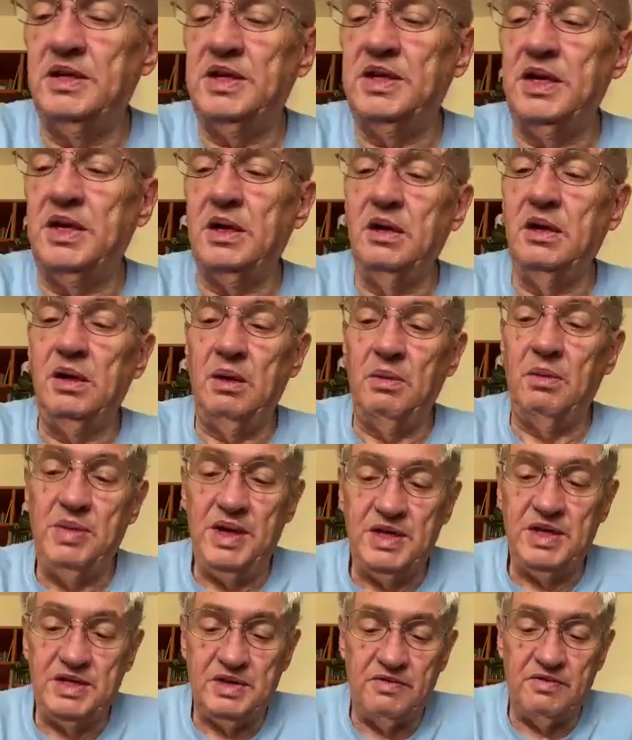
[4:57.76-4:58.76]
Take little
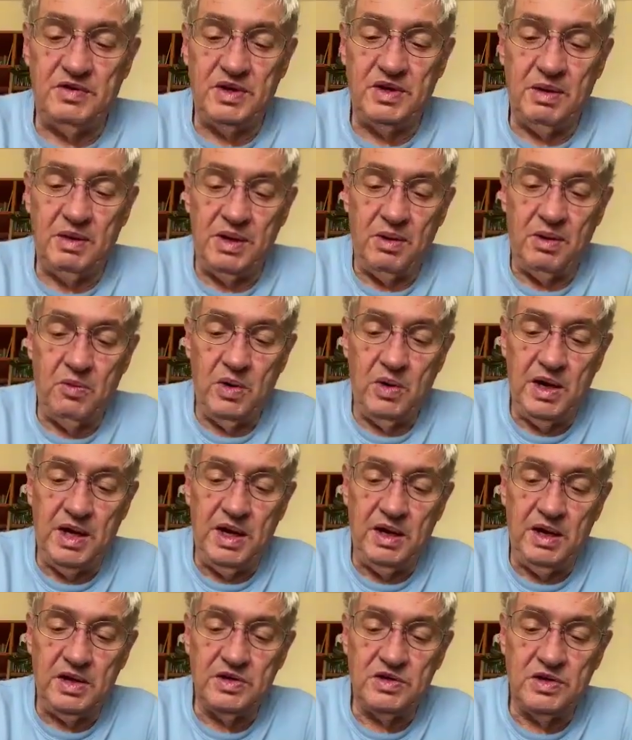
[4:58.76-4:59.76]
bits of dubbing
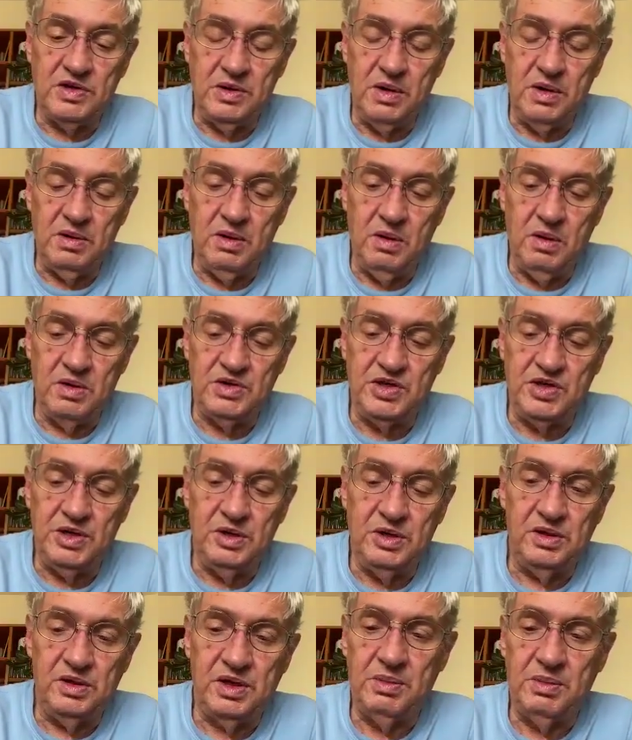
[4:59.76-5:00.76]
wax or
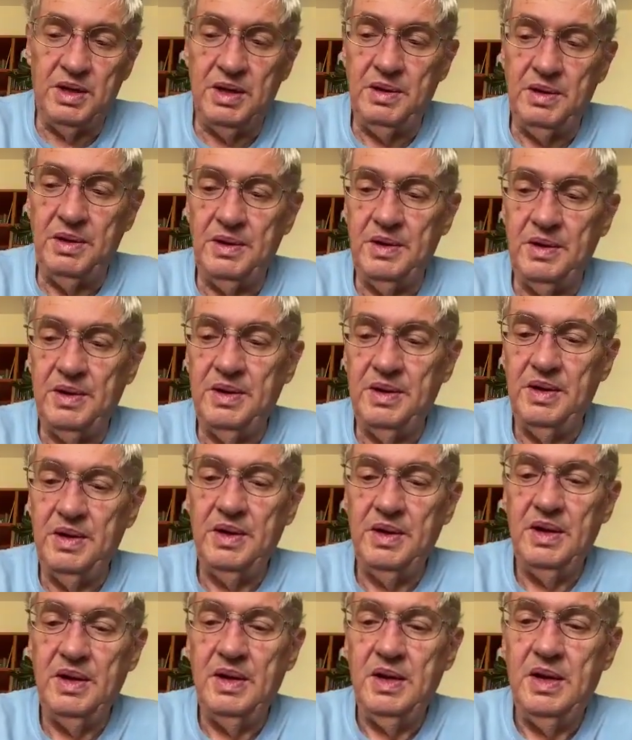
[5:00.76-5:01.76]
seal dubbing
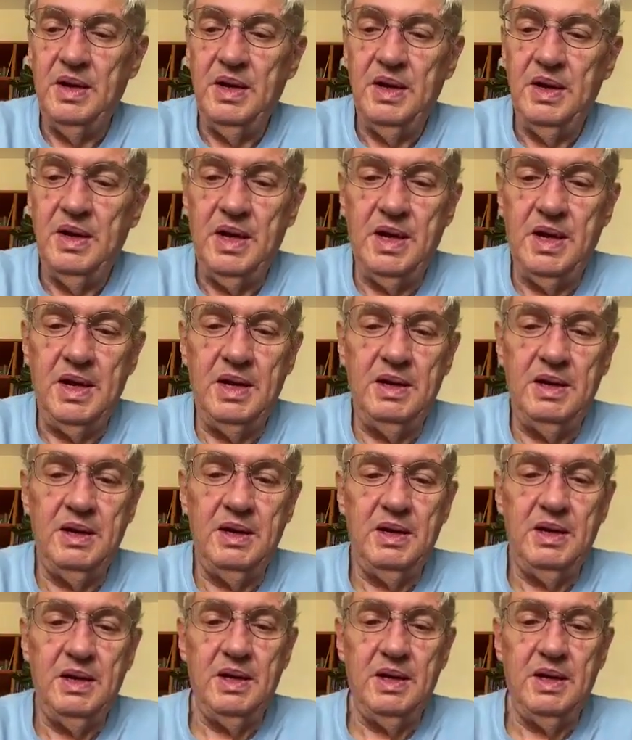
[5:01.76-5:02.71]
and